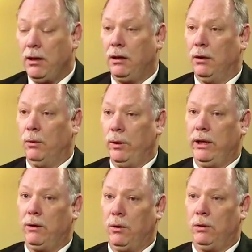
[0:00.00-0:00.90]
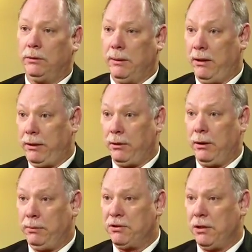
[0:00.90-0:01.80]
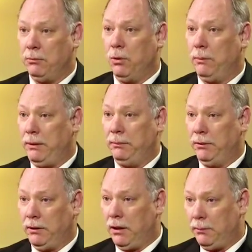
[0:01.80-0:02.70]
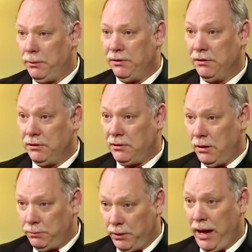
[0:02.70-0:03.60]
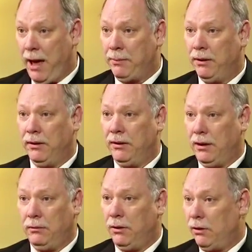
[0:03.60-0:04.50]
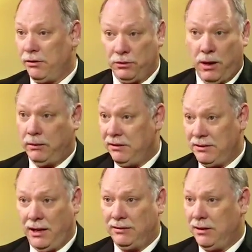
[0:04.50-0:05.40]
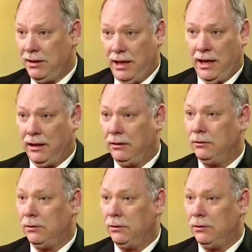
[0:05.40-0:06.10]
We hold about 30% more people in our prisons per capita than their surrounding states, Indiana,